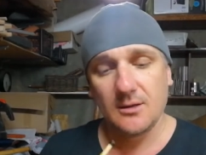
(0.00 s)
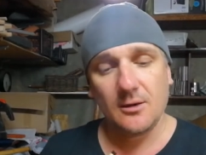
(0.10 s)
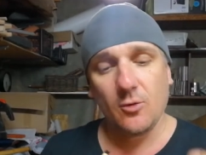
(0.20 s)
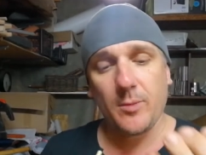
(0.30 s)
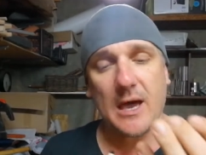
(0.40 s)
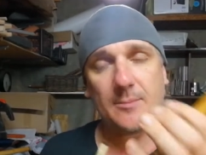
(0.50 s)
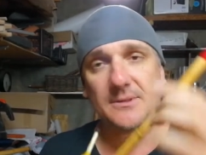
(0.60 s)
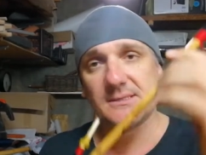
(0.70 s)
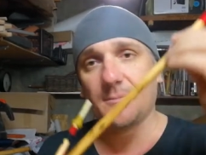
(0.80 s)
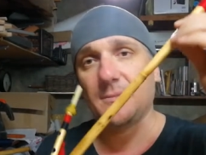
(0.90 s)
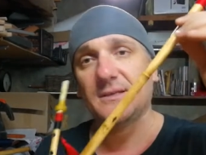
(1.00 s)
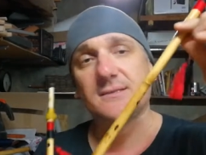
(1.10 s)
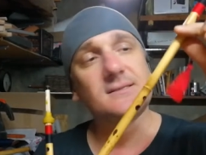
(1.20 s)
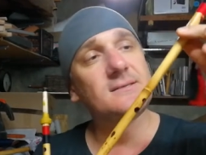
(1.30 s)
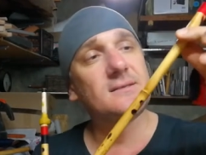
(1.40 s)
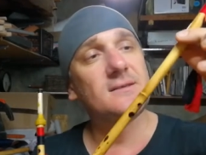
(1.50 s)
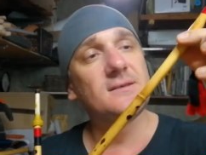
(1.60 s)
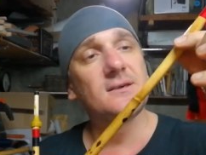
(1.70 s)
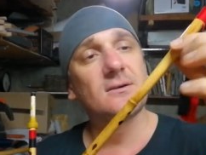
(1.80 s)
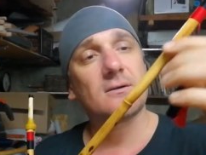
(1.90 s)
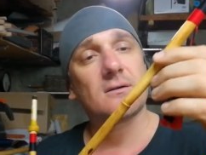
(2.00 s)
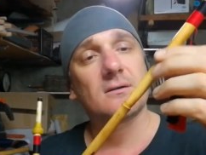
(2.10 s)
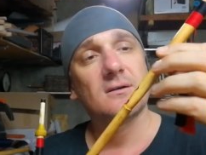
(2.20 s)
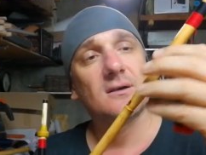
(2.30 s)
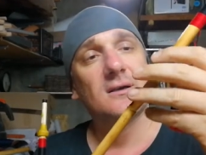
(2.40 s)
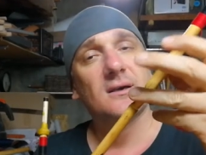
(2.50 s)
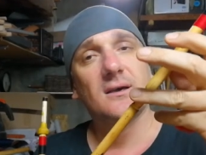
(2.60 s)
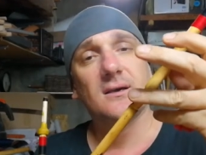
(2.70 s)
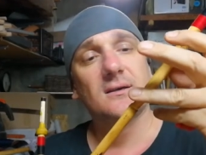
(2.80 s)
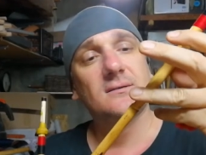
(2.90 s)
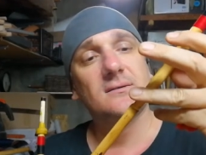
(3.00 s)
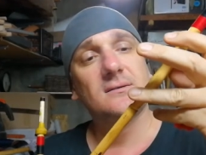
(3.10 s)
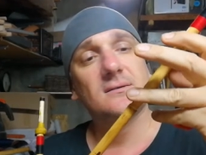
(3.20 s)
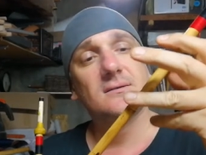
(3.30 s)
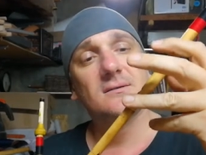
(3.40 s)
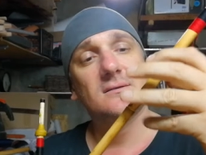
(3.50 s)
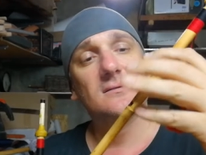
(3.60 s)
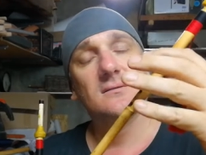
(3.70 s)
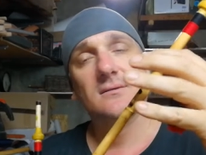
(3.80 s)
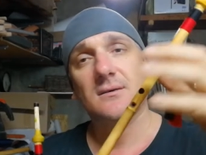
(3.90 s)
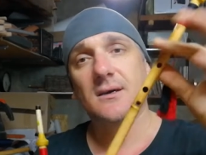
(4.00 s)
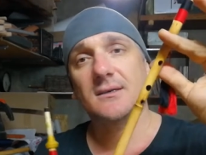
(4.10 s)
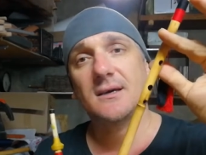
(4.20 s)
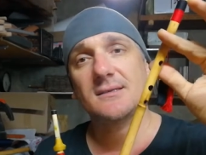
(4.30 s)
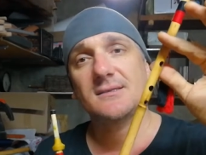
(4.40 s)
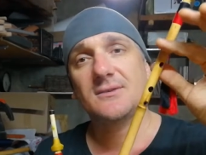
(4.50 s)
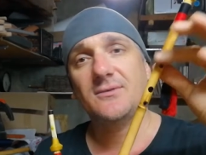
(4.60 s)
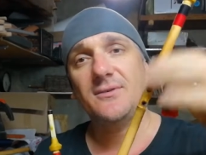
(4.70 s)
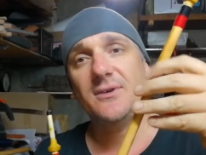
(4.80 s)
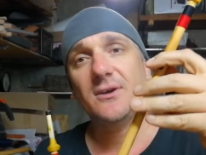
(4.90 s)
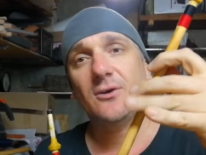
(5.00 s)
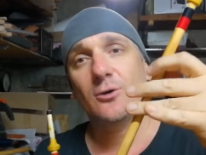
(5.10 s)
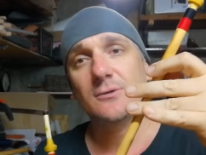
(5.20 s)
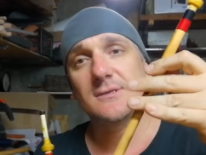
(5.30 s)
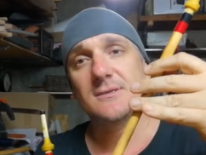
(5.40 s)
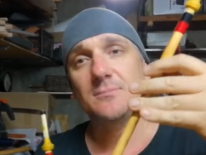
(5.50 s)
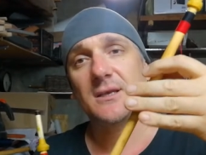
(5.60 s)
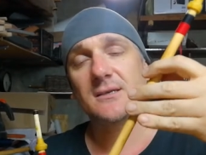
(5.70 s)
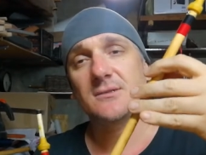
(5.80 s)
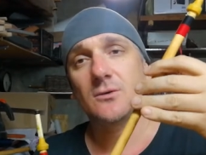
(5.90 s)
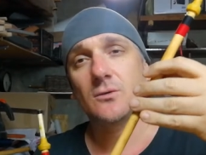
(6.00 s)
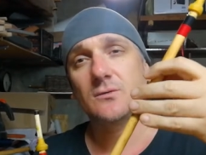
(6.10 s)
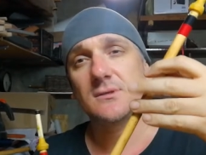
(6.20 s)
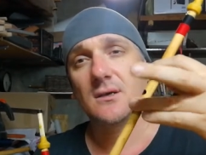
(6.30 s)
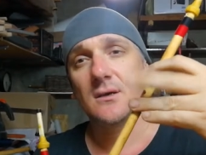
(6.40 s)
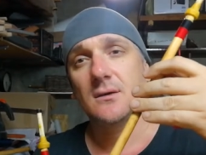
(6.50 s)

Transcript: Low pipe is a bit thicker and uh, it has three finger holes and plays notes